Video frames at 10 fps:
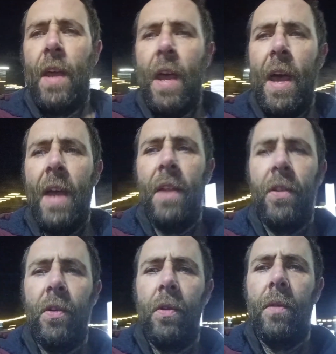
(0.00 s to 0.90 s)
And
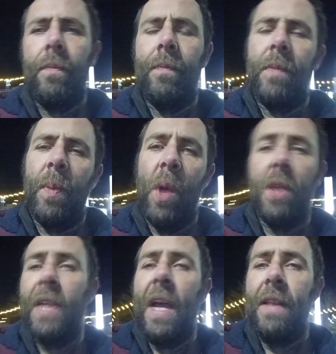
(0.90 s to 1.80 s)
to be
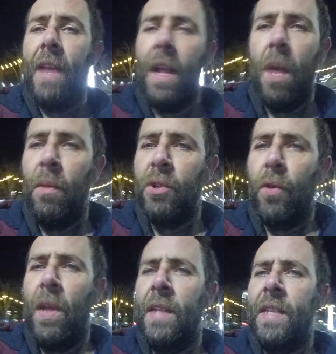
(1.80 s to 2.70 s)
honest, I can't tell how much
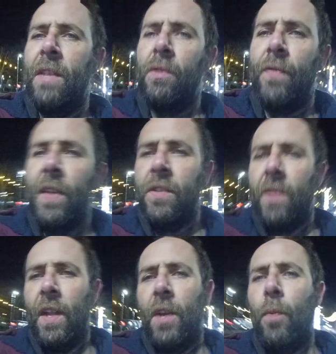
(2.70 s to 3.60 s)
grain is in those feeds
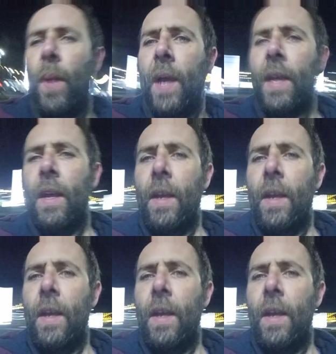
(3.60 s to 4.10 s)
until I go back